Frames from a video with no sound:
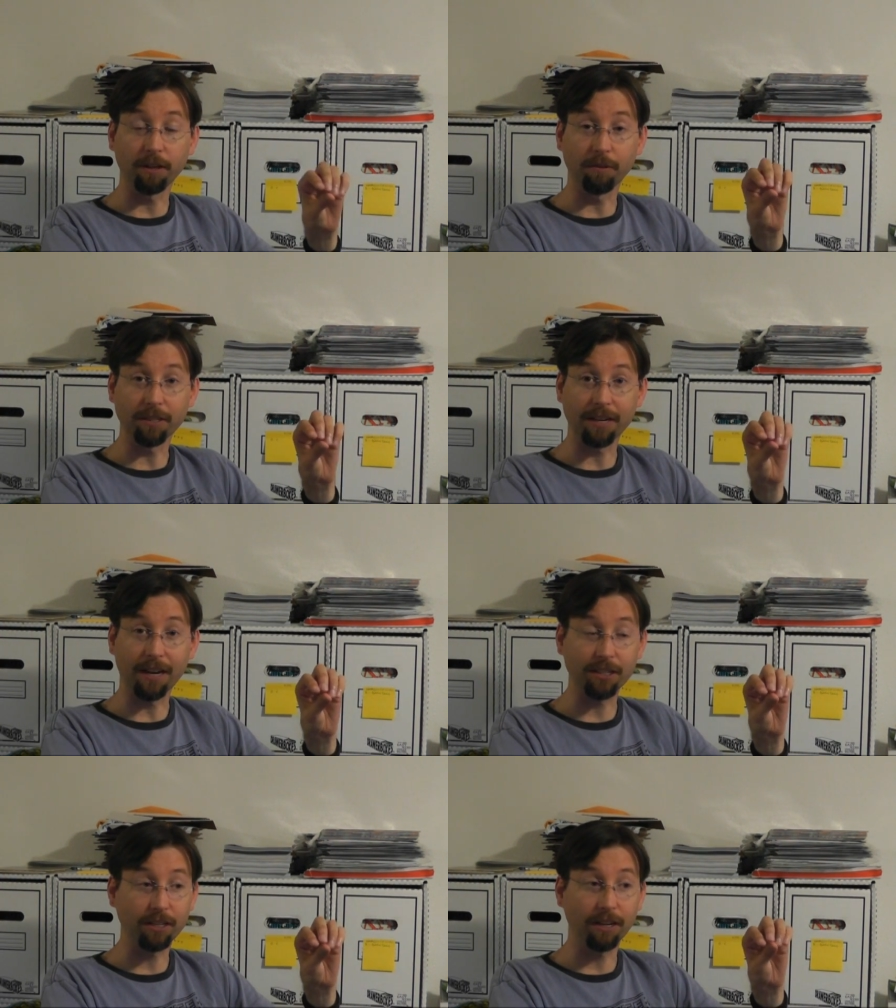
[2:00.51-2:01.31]
It wasn't
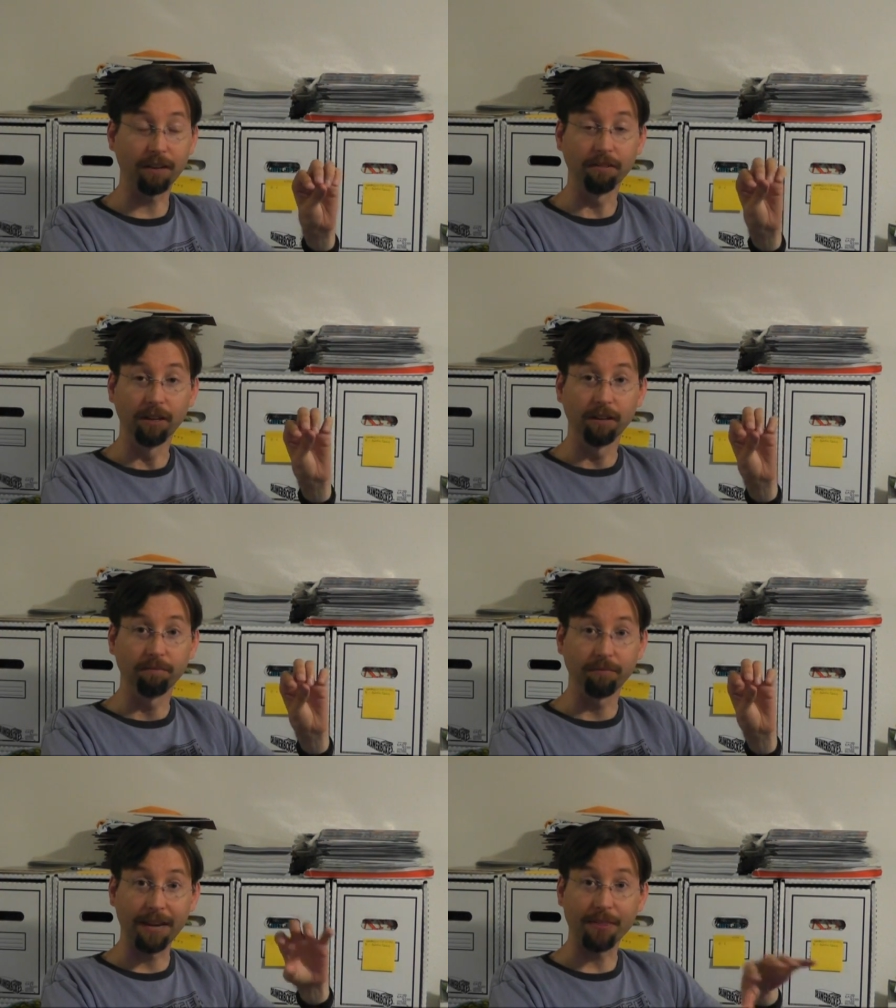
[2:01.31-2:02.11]
actually a
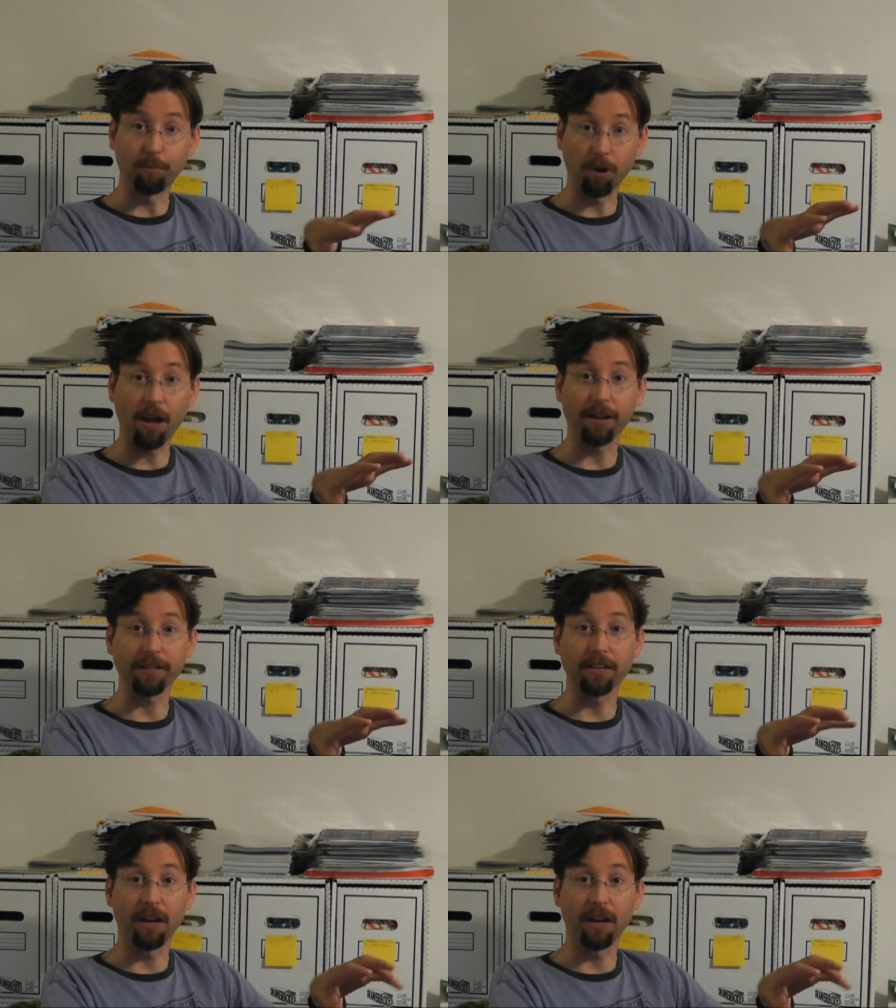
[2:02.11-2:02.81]
they had the product